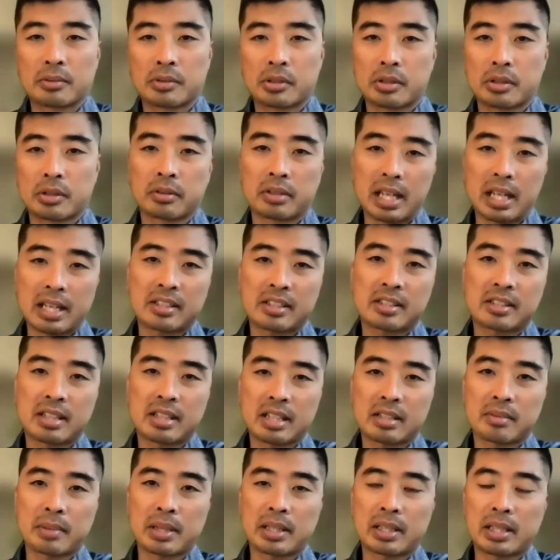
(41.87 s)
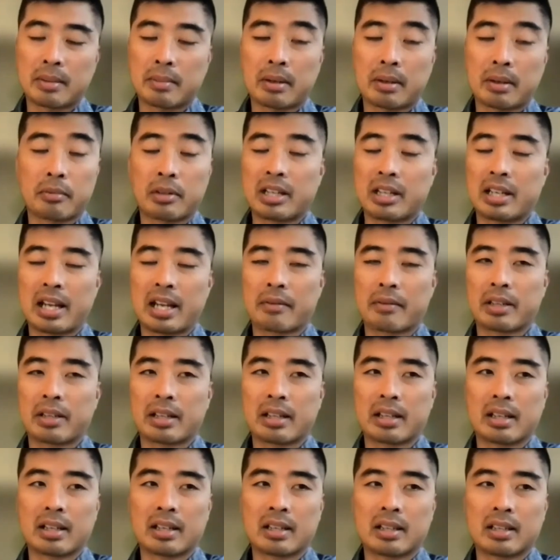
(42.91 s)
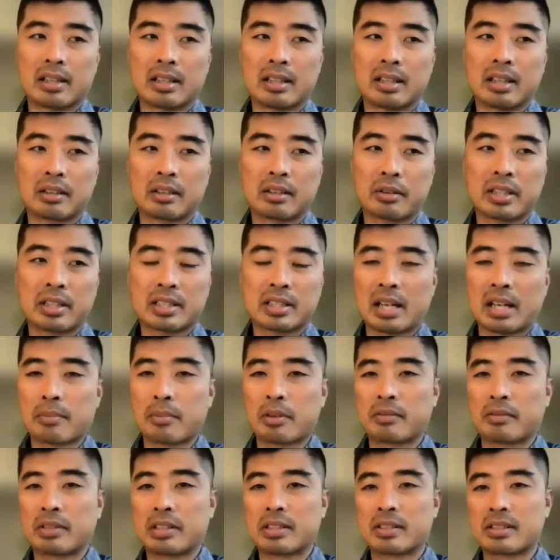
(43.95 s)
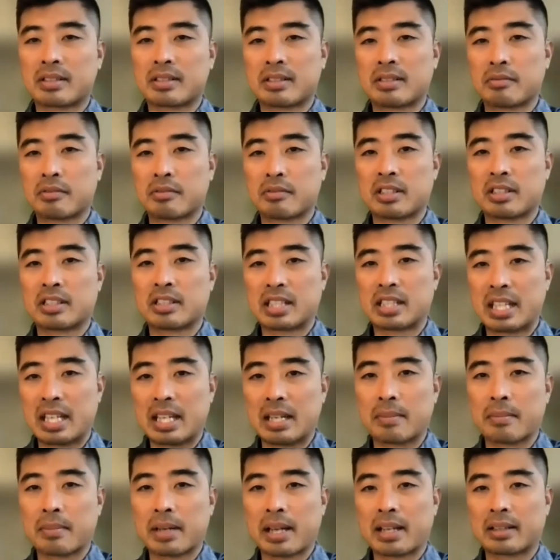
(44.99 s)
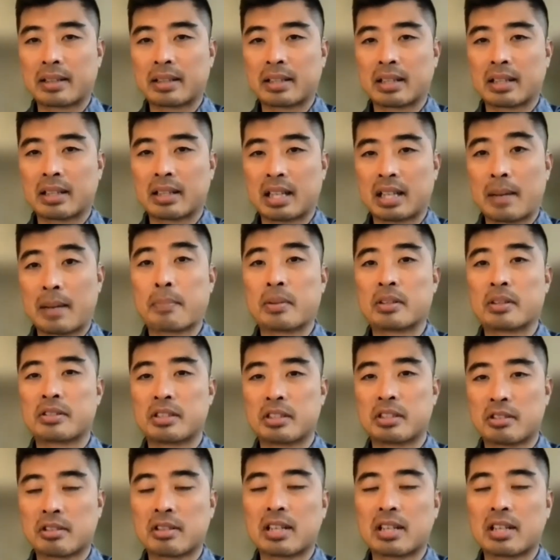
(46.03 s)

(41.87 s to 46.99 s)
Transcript: So that's my team. I'm really having a great time with this team at Compass Digital